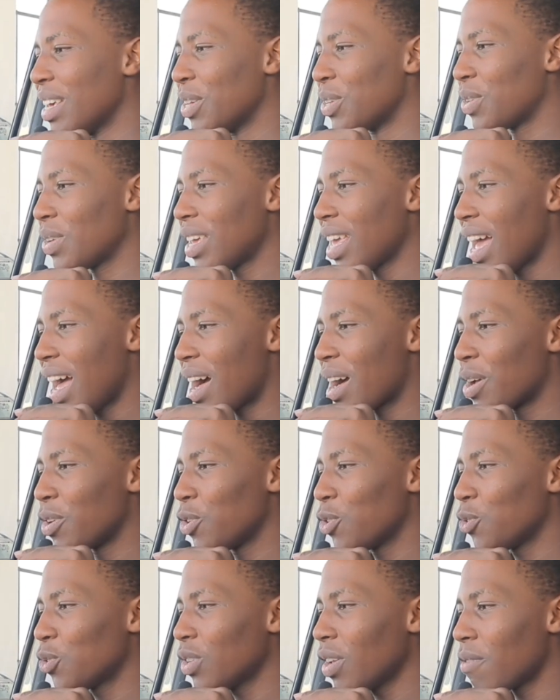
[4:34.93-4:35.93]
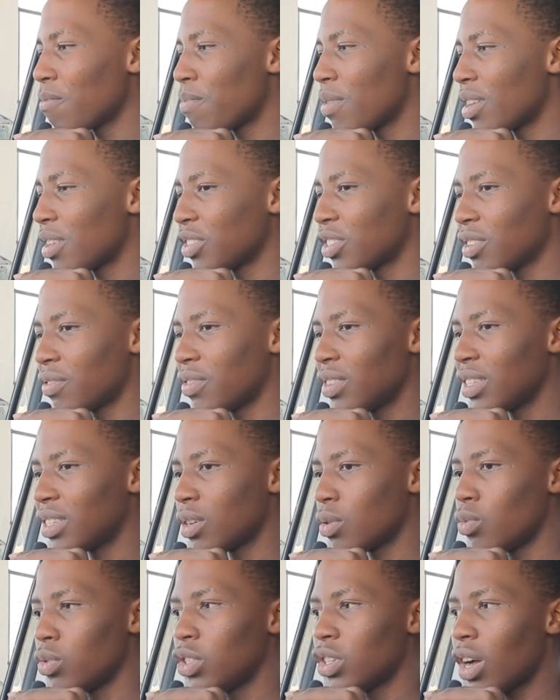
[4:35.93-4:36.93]
So yeah, you also have pedal shifters
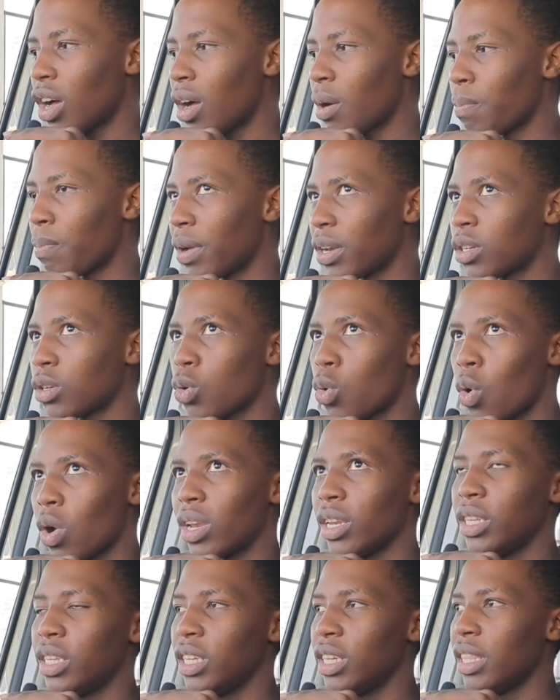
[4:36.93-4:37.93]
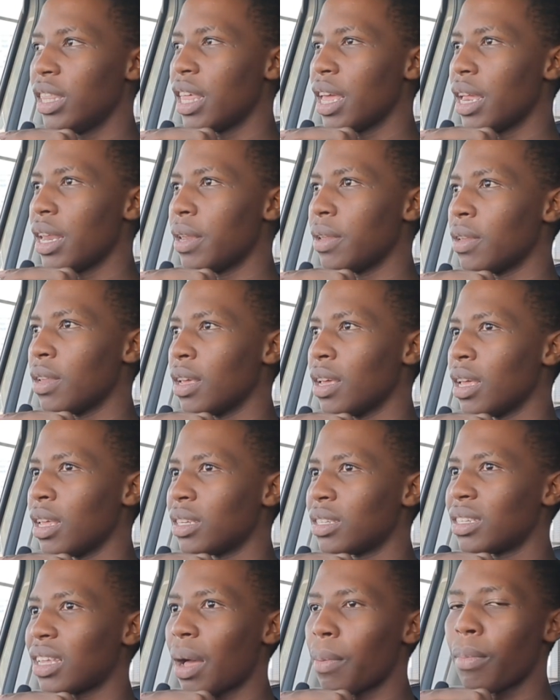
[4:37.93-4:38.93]
here, which are better quality than
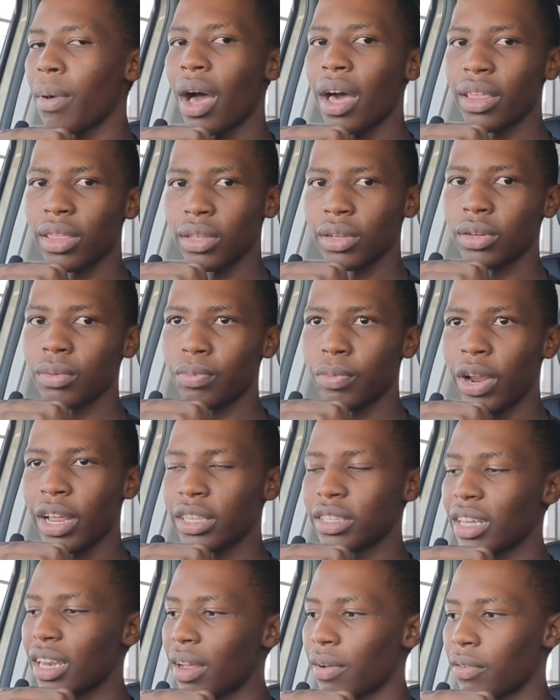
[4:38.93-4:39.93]
some other brands that